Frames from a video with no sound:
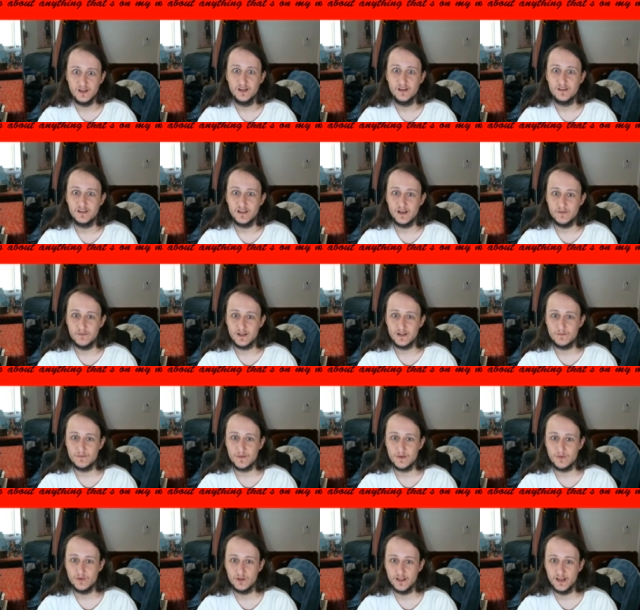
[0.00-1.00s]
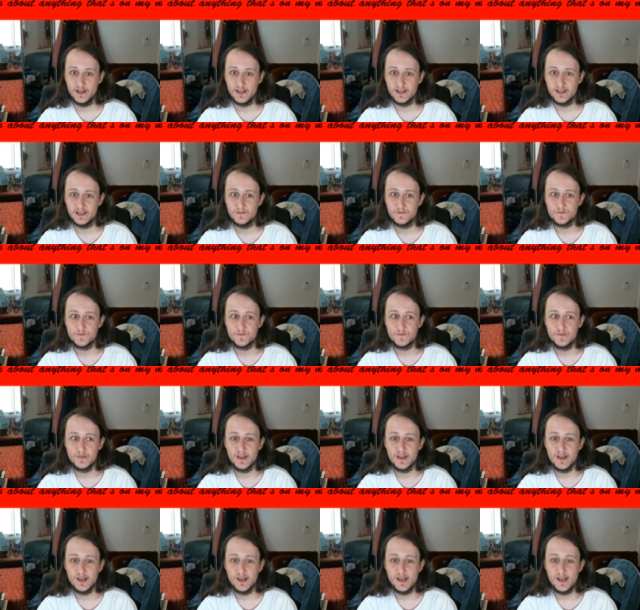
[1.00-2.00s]
that many people like.
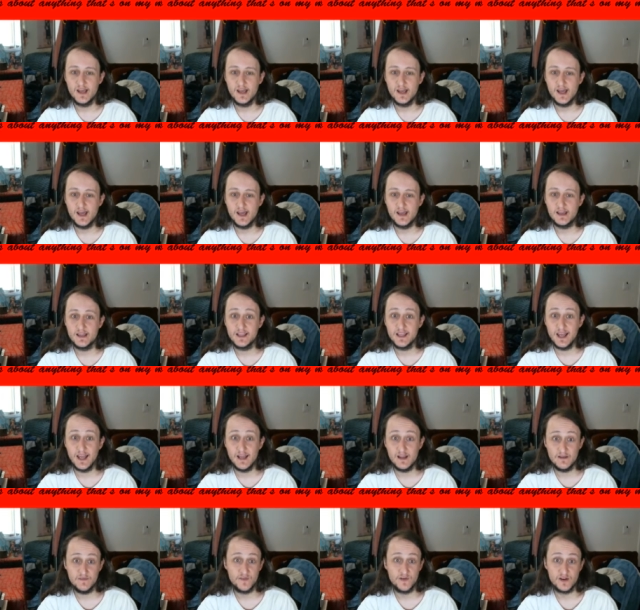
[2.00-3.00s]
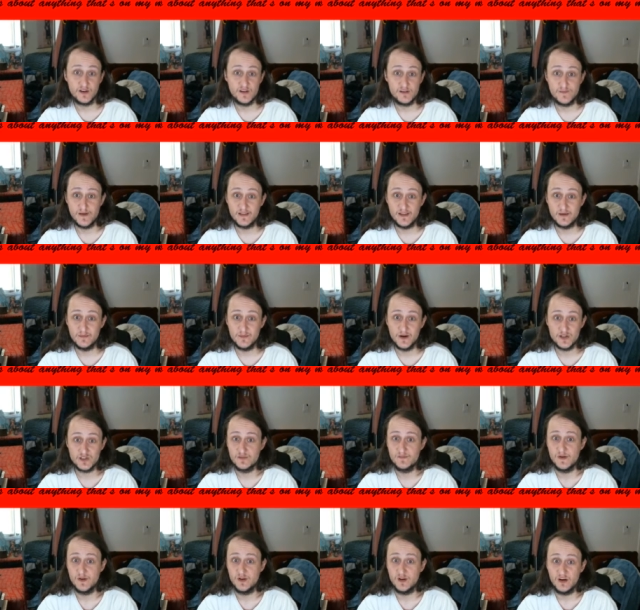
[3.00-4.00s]
If you're gonna spend that much,
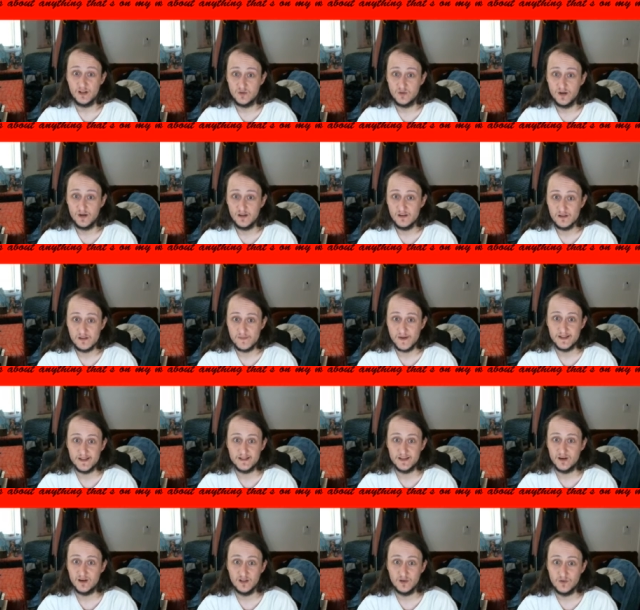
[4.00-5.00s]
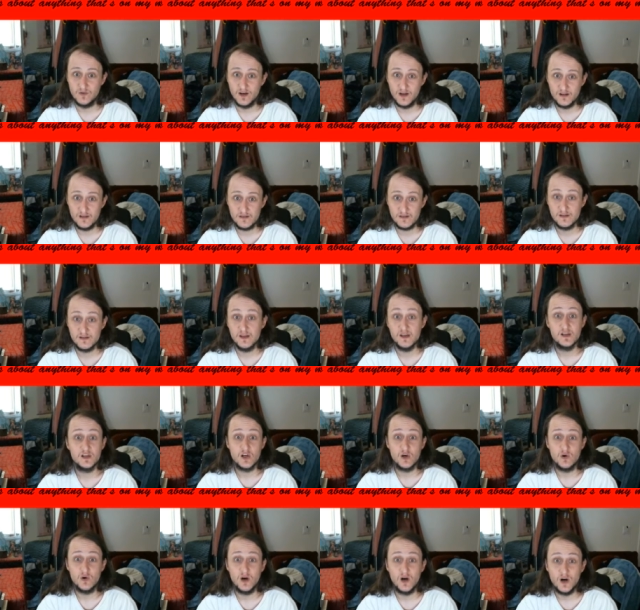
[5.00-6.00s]
spend it all at once.
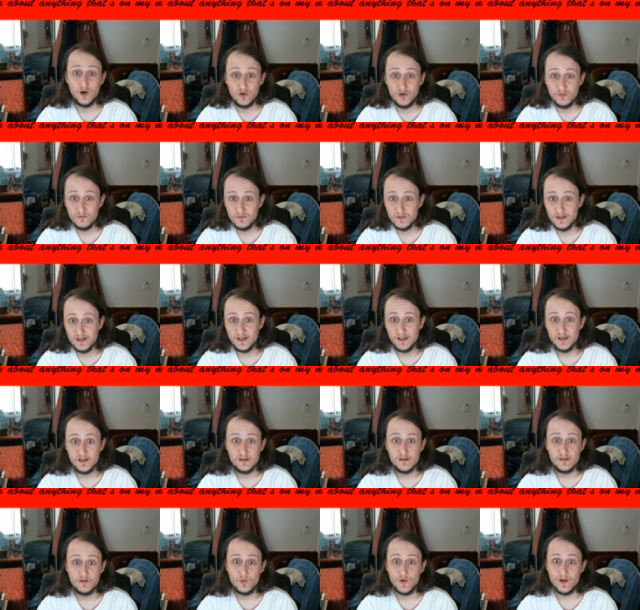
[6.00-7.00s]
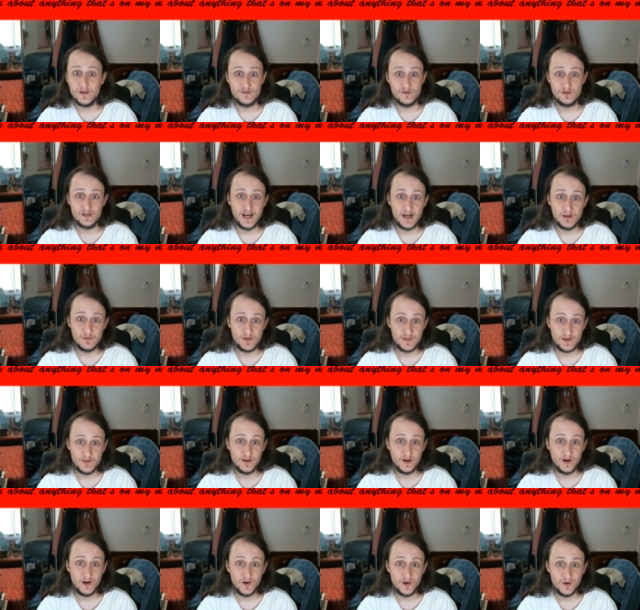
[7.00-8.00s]
Go home, waste your time with them at
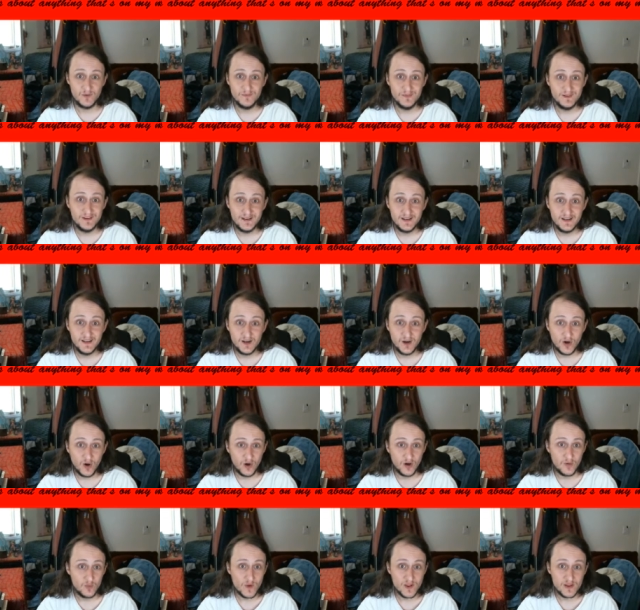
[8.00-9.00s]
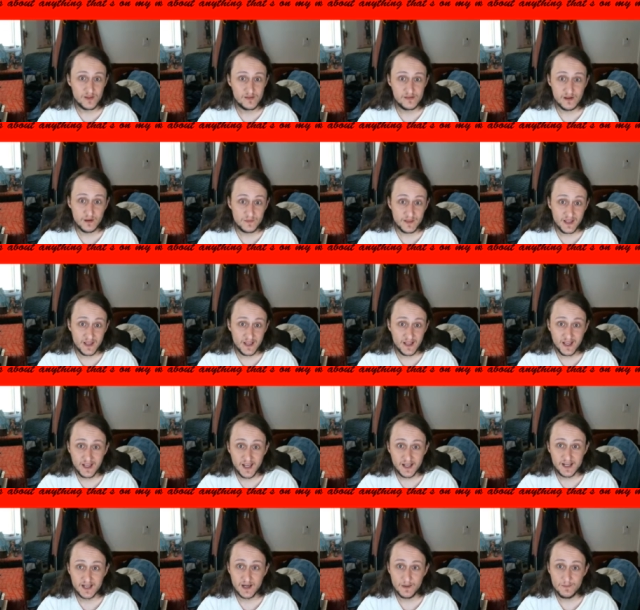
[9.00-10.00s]
home, win something,
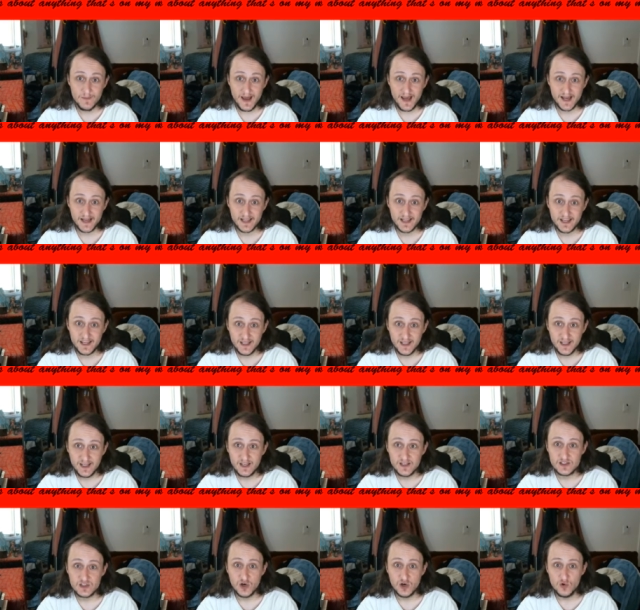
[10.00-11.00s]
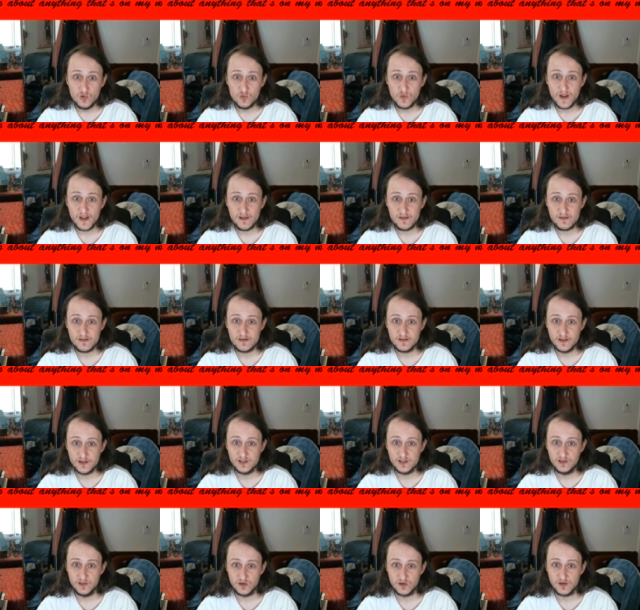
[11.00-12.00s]
and come back. Don't waste the
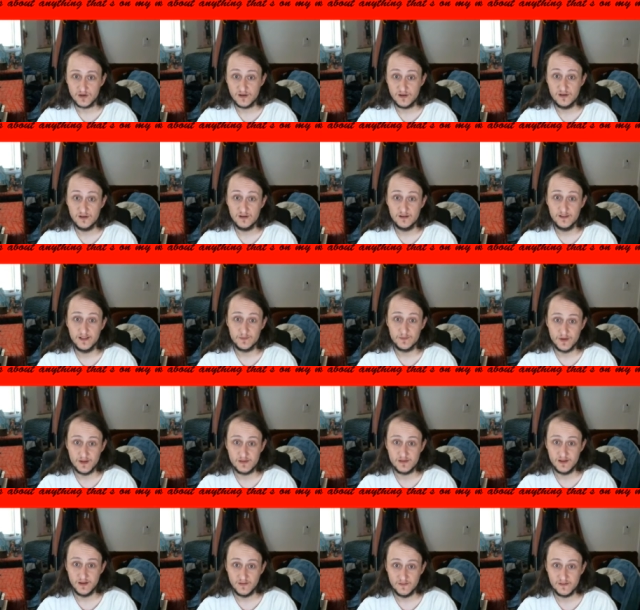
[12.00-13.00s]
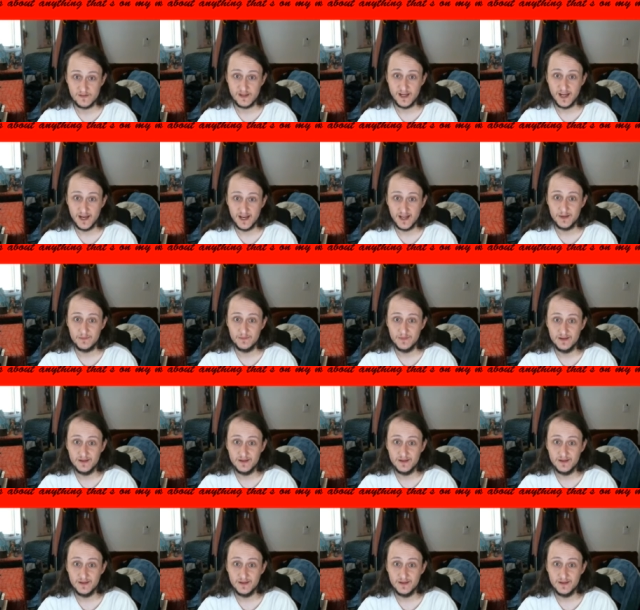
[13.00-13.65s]
clerk like myself's time